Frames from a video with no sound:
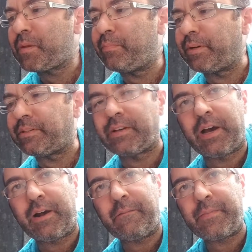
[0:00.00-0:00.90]
But
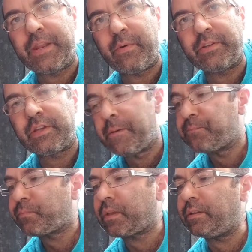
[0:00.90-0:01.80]
anyways,
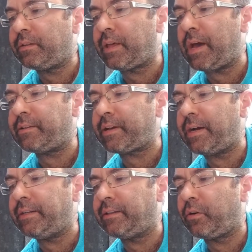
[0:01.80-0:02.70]
that
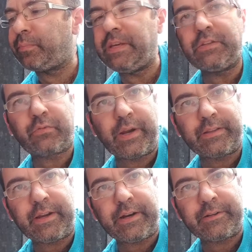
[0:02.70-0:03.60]
tiny little piece right
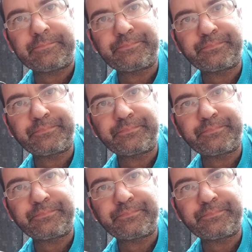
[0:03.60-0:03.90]
there